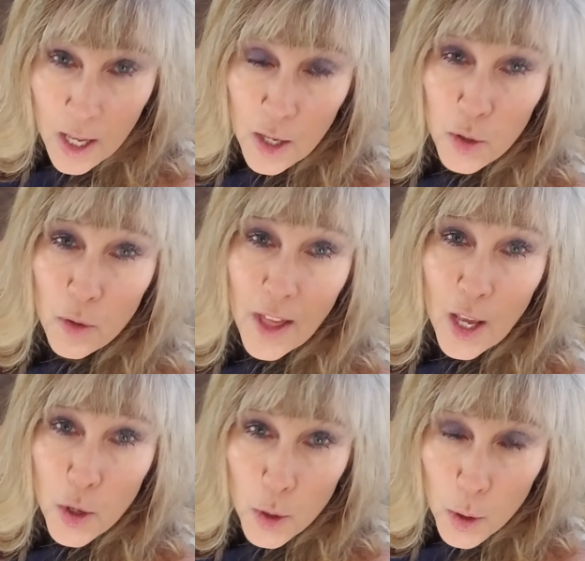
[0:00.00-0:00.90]
so that
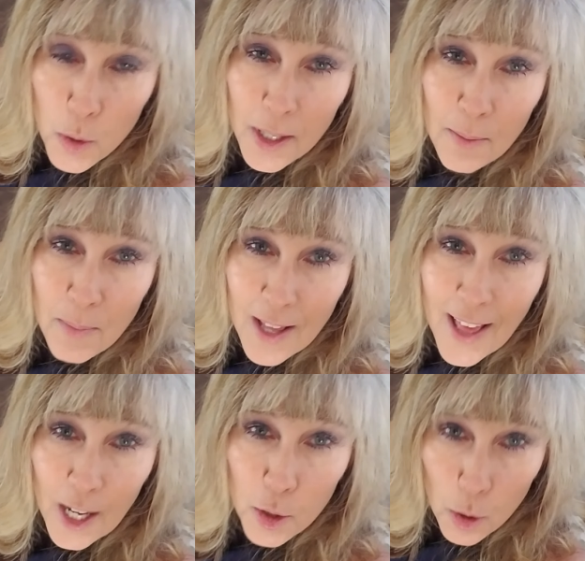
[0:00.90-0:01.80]
you can be
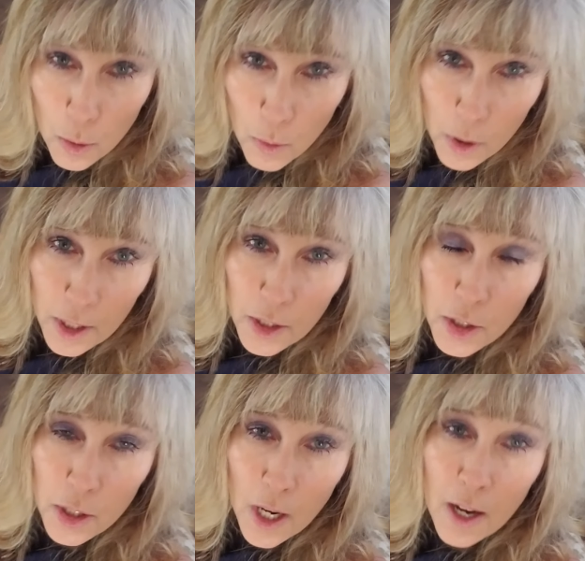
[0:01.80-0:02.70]
that
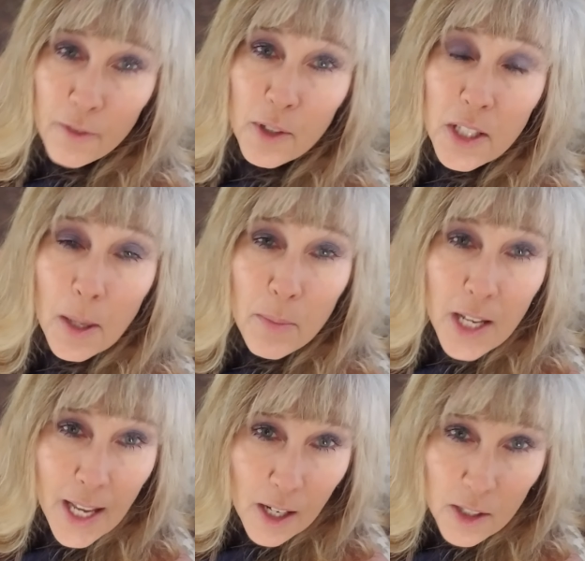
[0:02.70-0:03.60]
torch for
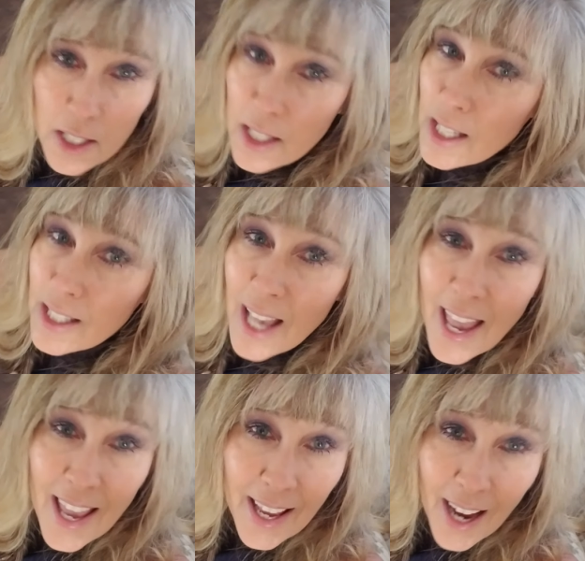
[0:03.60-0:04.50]
somebody else that says,
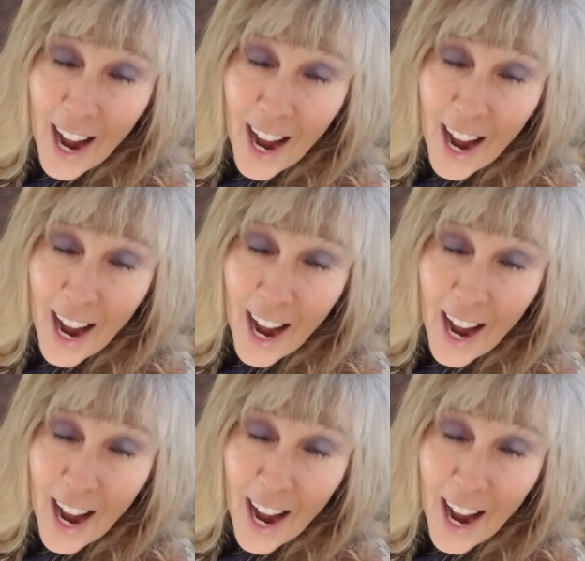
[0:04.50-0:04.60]
Hey,